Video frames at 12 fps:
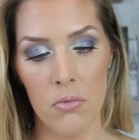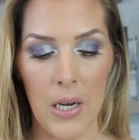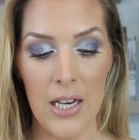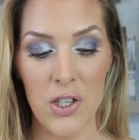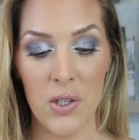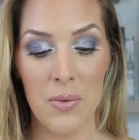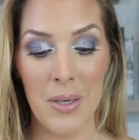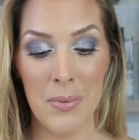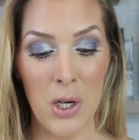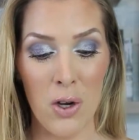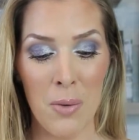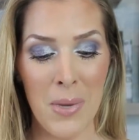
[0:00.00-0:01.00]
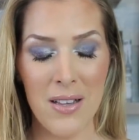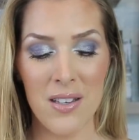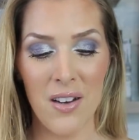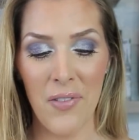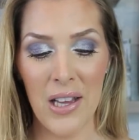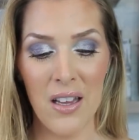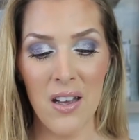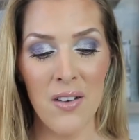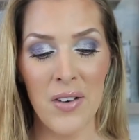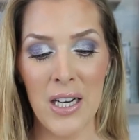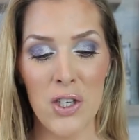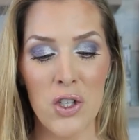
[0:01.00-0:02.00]
I just am talking about stuff I
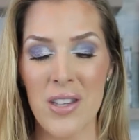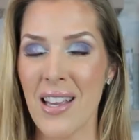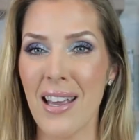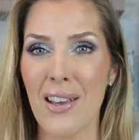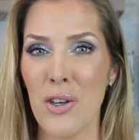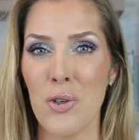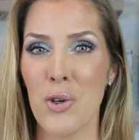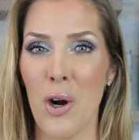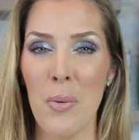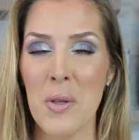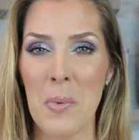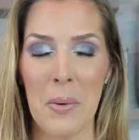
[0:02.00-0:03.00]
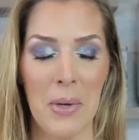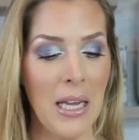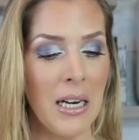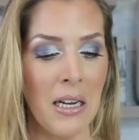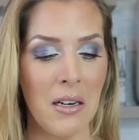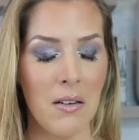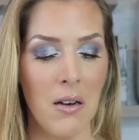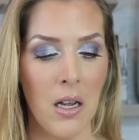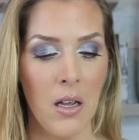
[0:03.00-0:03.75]
love, and I just think you should always be able to get it